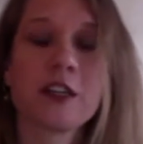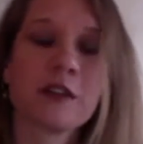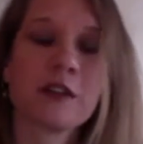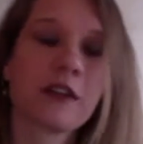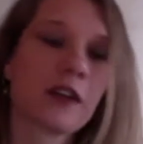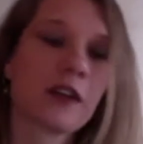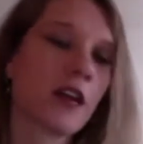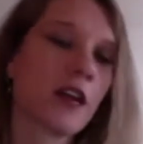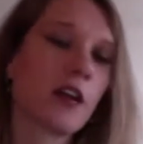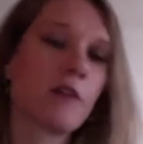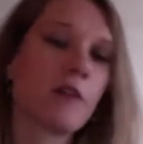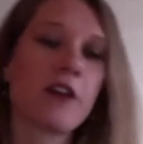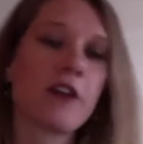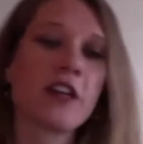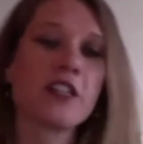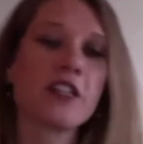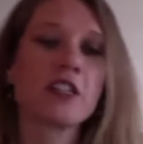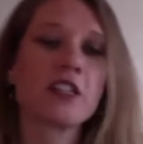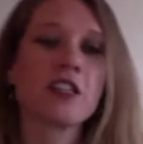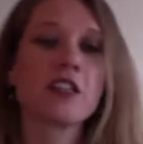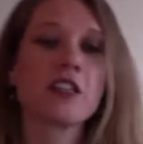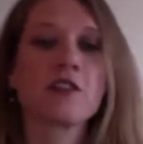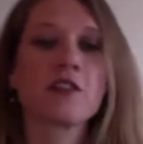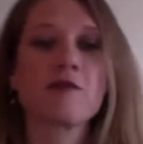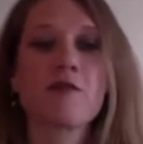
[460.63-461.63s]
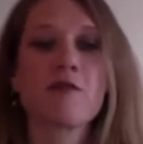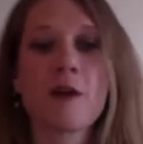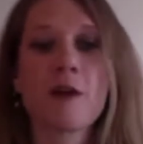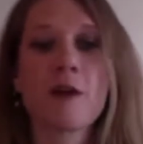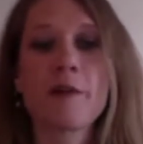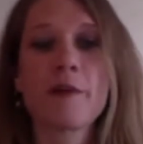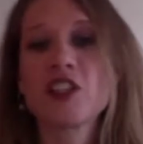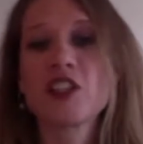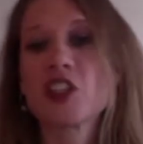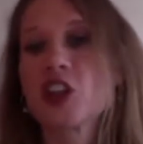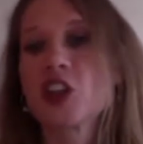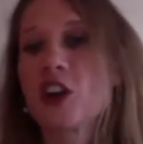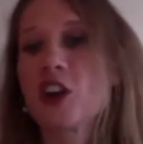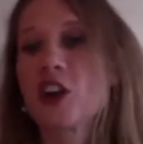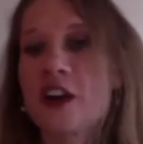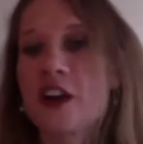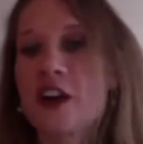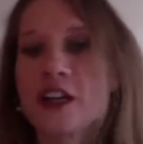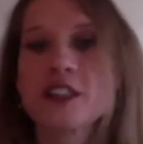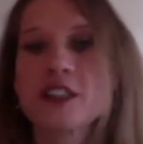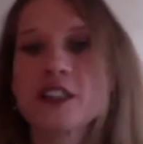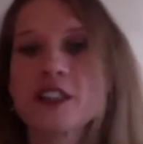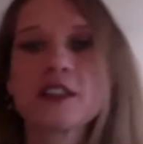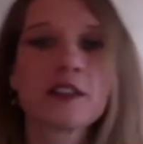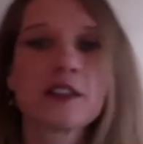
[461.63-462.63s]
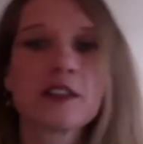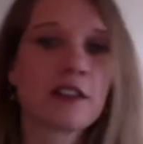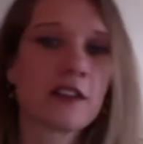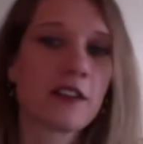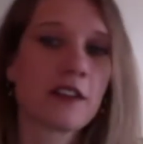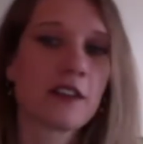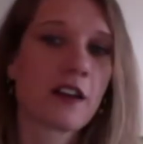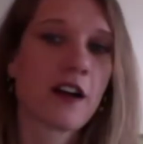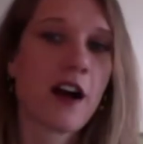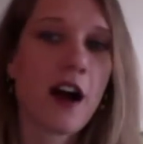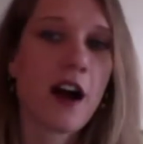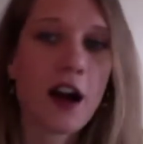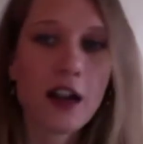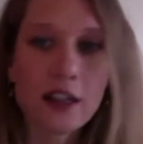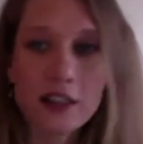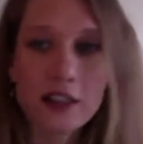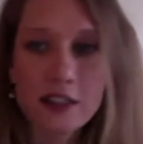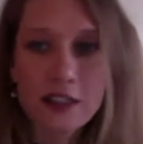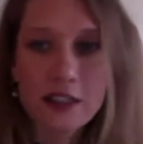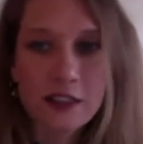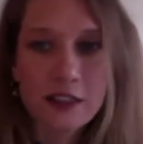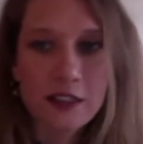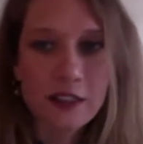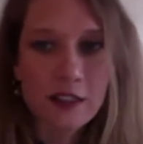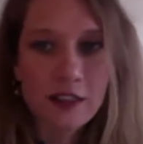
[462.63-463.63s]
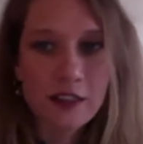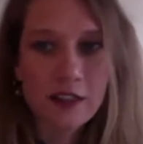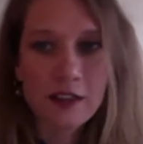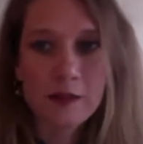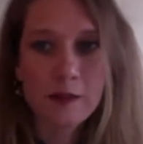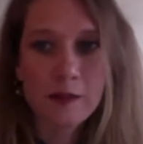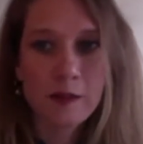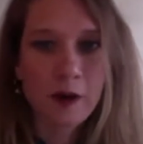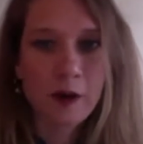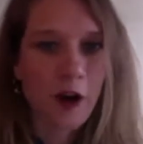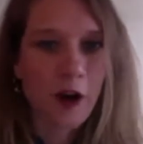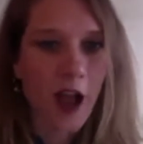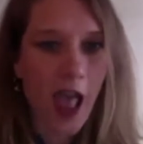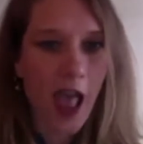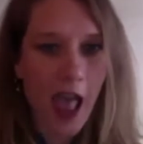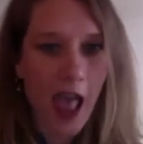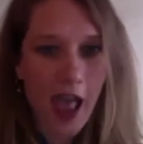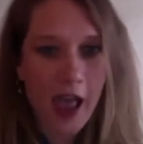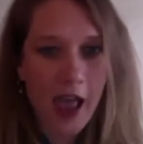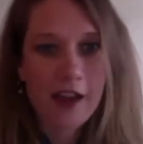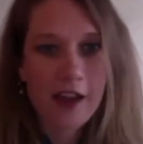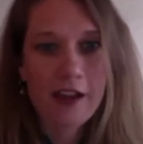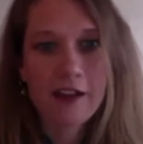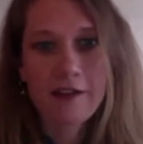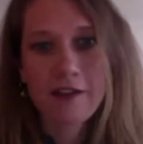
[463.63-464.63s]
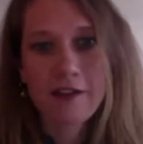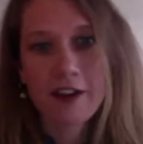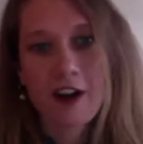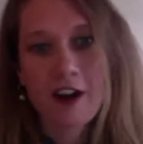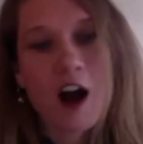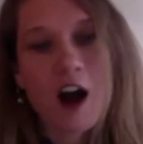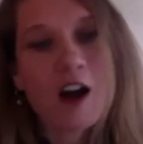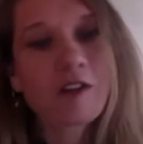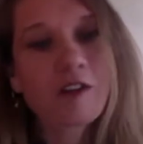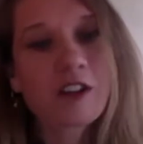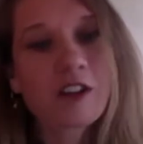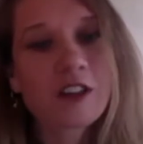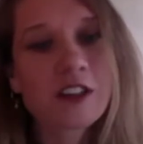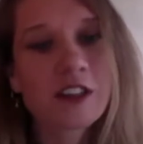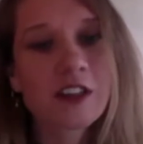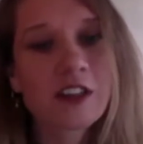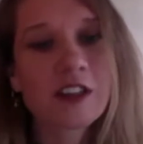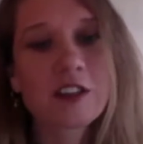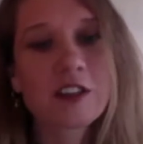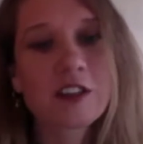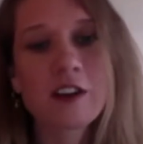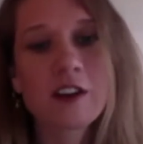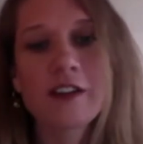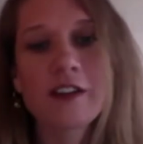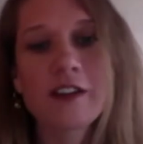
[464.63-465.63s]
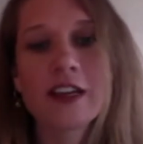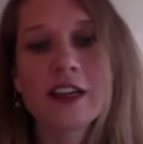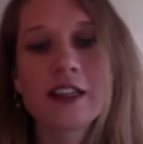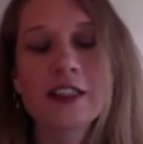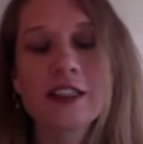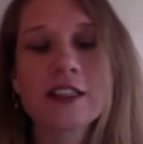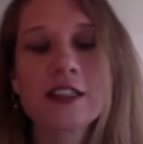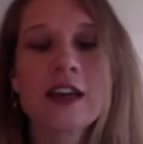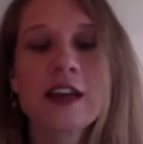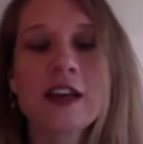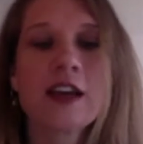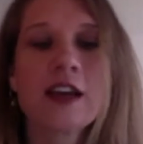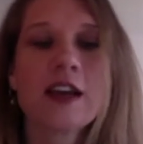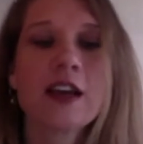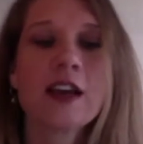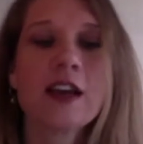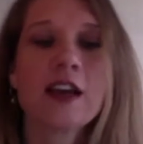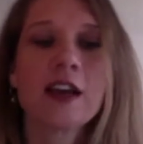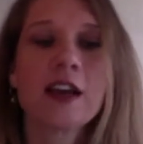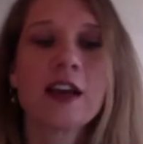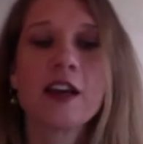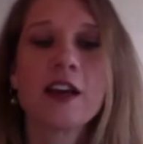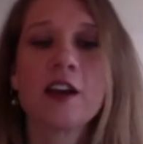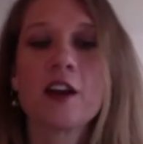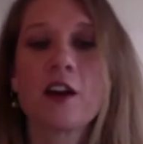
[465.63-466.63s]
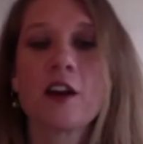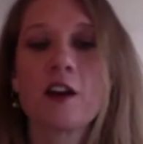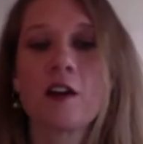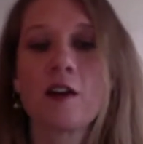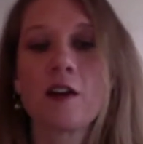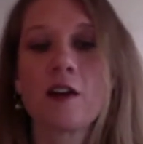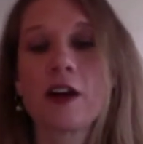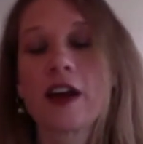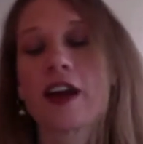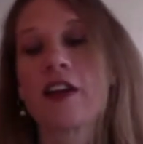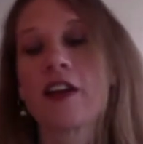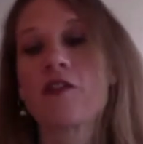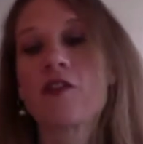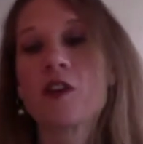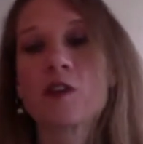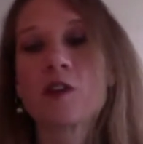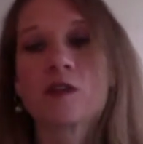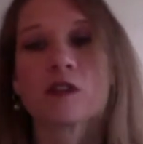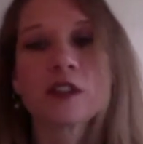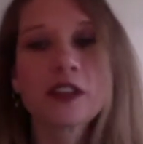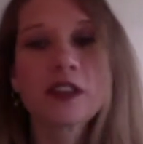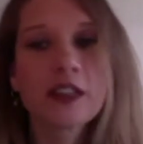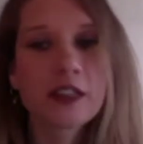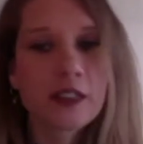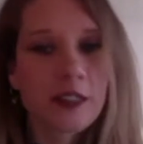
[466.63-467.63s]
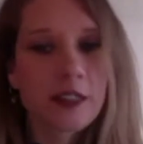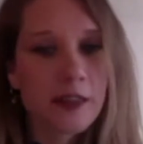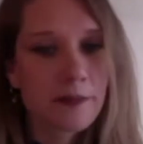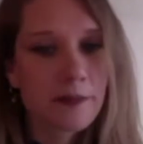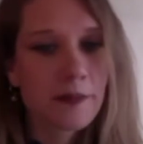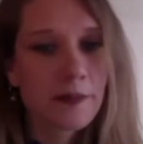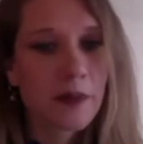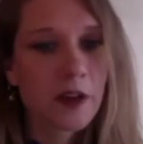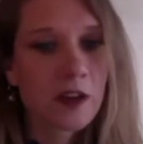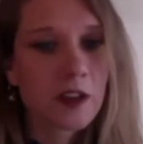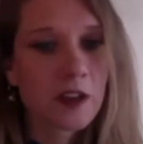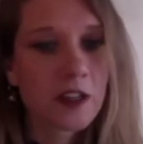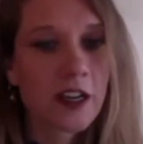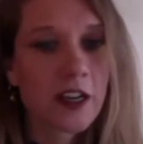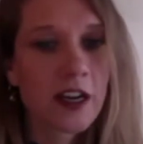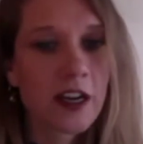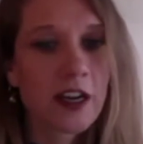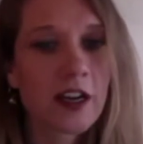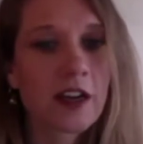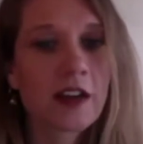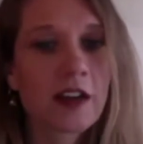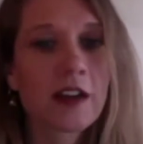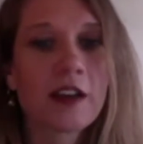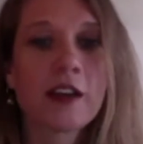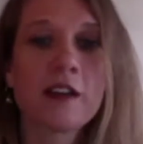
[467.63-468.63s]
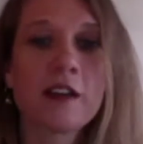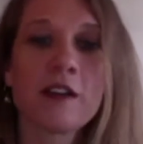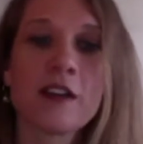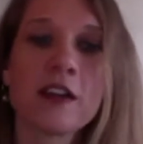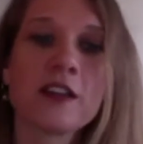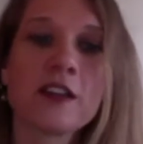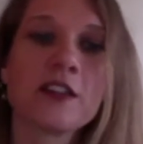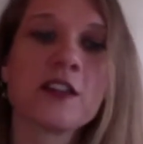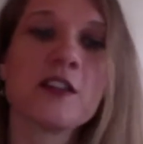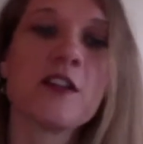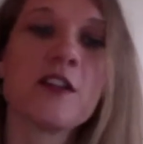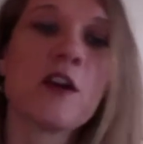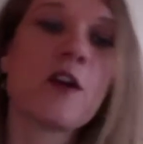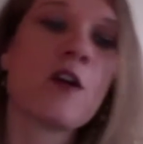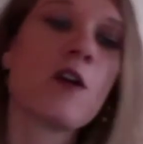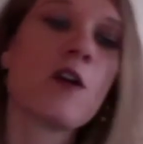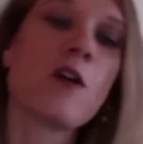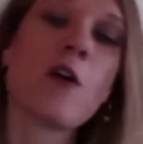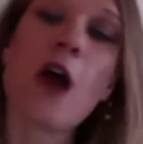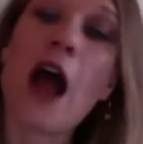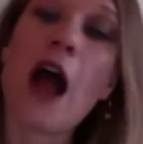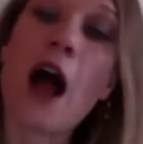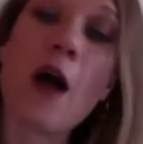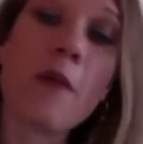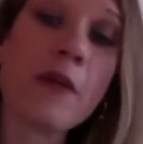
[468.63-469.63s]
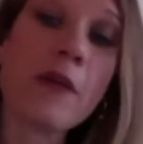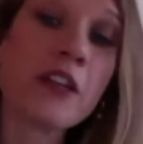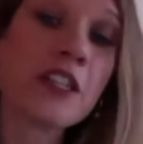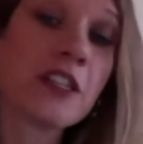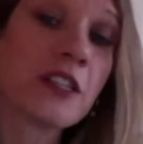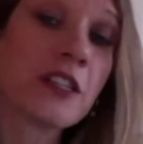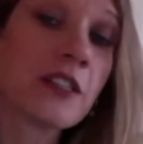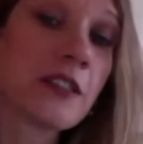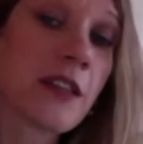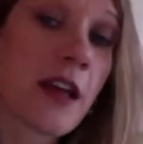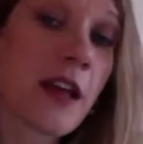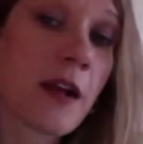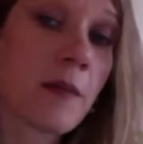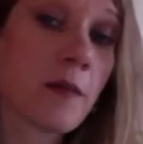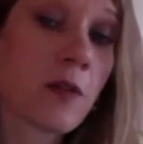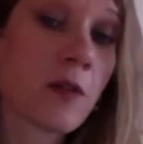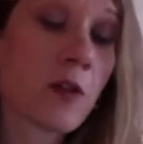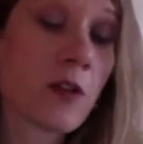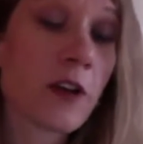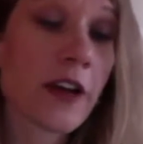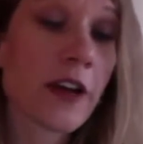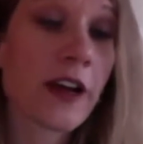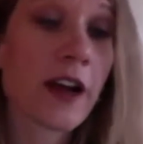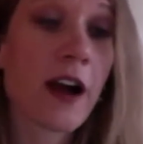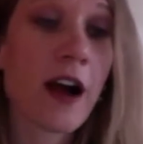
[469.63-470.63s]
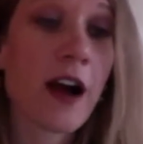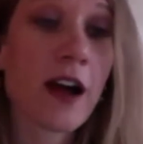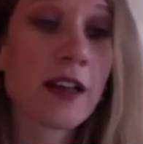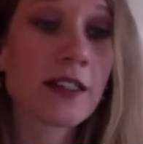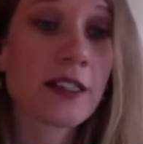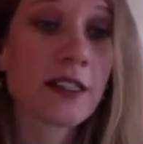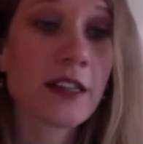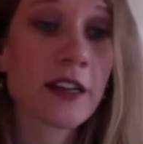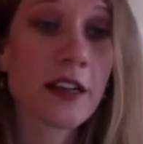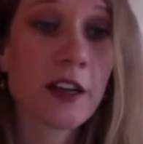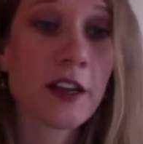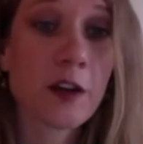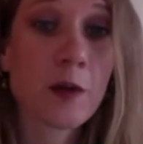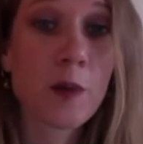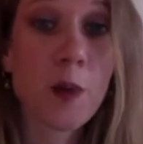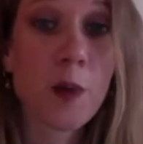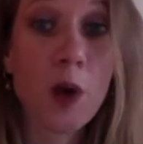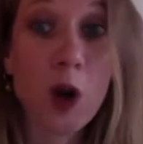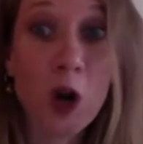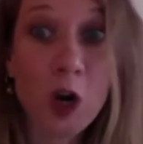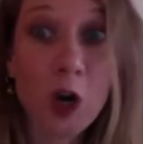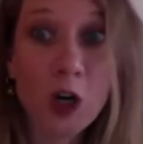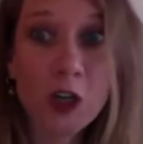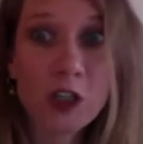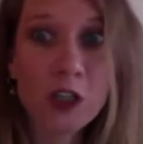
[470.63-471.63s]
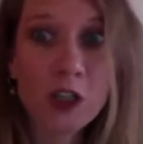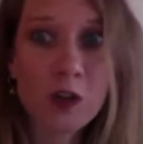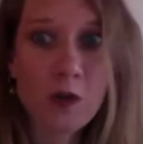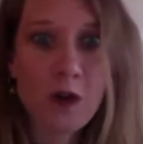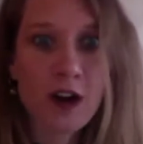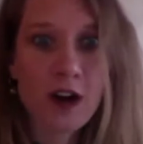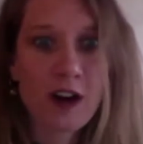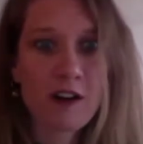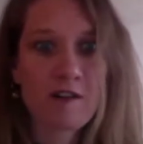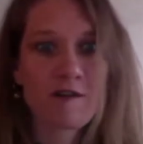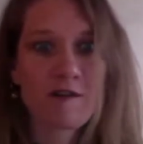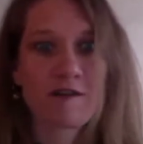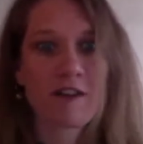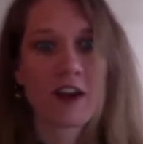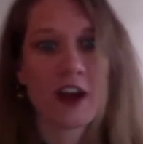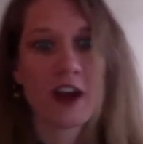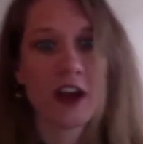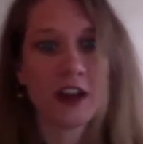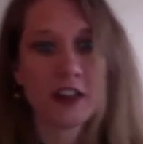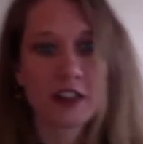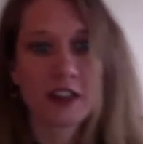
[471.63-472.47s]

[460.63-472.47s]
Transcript: It ranges from insurance to the cost per head of a conferencing service. If you lease a building, you need to know how much is that employee costing you per square foot.